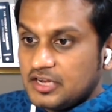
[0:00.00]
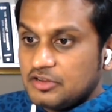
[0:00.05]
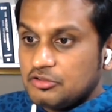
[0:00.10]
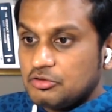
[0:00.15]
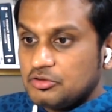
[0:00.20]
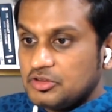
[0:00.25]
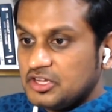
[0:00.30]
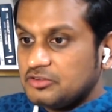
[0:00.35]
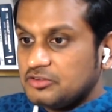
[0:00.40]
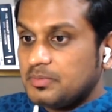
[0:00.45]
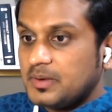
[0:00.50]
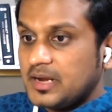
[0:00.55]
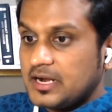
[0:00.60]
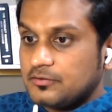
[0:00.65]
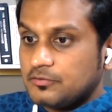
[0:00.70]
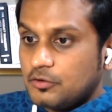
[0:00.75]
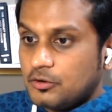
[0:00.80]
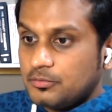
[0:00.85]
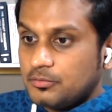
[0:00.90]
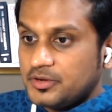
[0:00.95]
So these
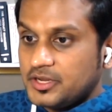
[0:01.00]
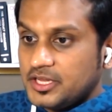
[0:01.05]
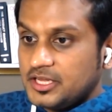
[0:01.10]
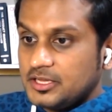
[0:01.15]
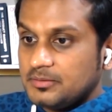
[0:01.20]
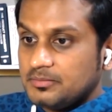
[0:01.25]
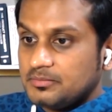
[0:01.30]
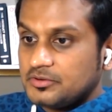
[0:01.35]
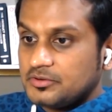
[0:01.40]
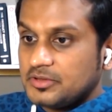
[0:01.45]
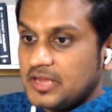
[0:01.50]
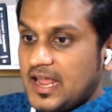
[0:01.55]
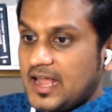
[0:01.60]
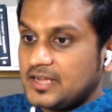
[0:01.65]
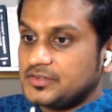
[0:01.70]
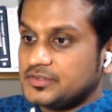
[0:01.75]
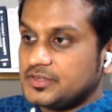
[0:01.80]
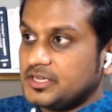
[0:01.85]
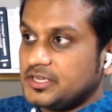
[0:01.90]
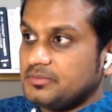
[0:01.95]
platform teams
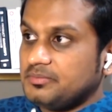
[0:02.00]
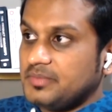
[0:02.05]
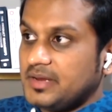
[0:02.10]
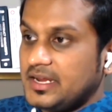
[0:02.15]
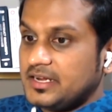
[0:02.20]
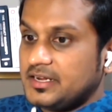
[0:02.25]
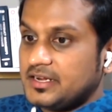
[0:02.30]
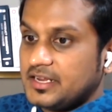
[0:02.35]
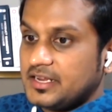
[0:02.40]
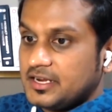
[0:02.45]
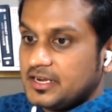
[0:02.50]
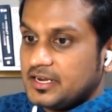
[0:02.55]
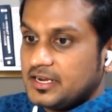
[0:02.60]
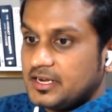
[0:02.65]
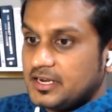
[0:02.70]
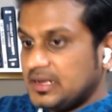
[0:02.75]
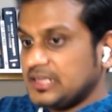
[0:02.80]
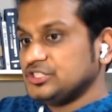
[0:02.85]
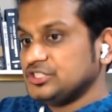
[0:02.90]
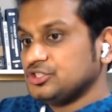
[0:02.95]
actually maintain a
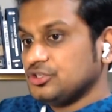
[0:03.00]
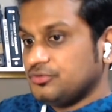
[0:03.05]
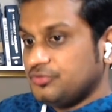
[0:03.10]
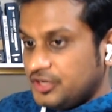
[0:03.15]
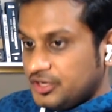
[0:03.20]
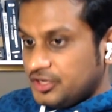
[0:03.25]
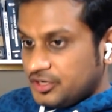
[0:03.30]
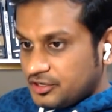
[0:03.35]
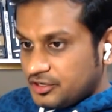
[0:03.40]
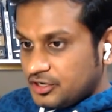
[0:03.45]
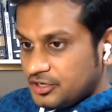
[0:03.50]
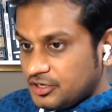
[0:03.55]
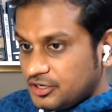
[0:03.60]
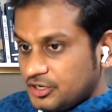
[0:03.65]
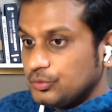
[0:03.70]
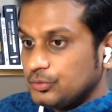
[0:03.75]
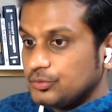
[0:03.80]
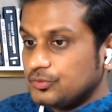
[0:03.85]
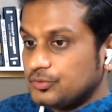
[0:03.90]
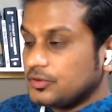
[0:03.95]
bunch of internal
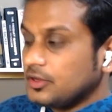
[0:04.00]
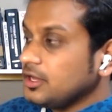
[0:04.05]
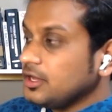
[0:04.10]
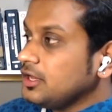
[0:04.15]
tools.